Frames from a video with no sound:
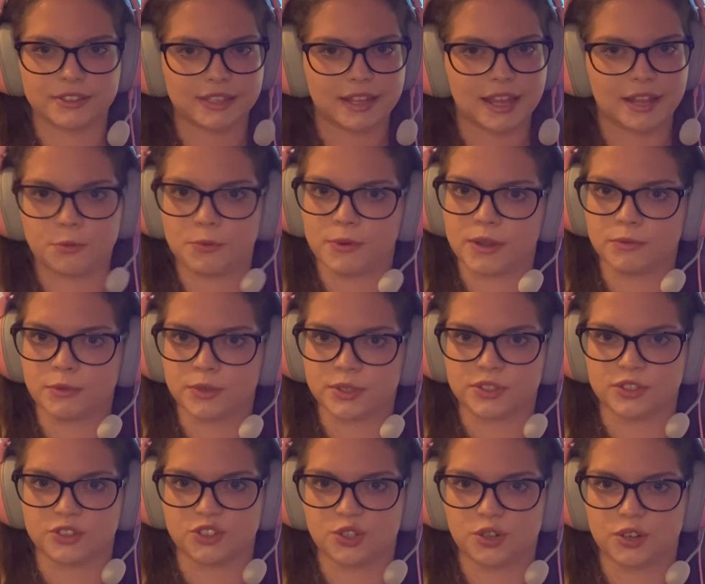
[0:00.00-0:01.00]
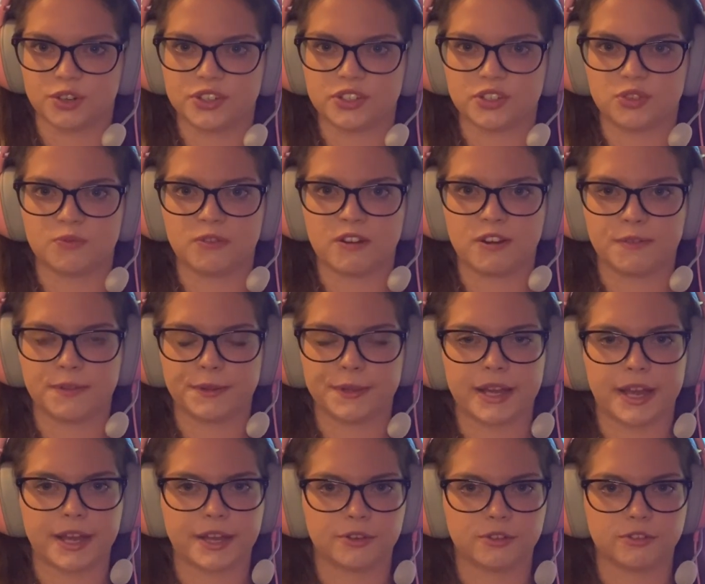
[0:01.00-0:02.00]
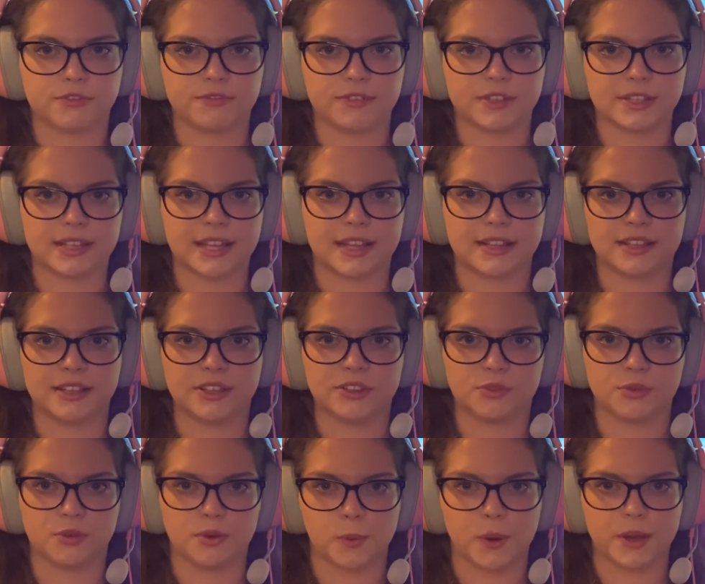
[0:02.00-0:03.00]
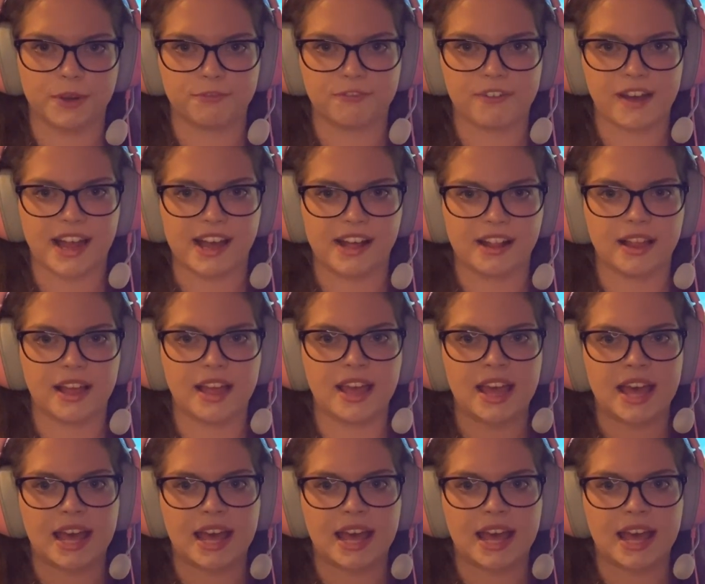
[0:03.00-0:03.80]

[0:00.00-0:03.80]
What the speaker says: That one was the shortest, probably. I could fit that into a one file,